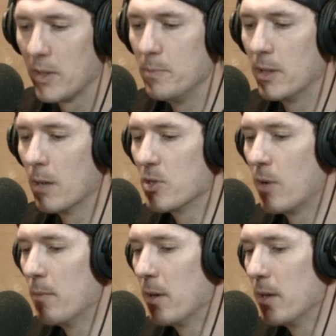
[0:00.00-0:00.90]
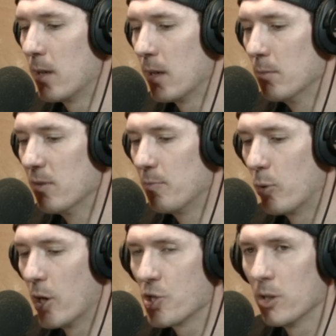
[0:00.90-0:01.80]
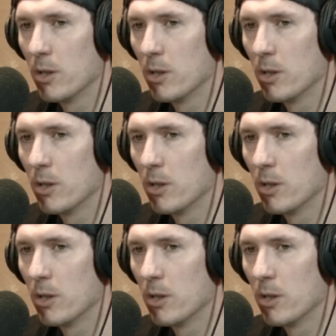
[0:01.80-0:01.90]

becomes threatened by the Kingdom of Prussia.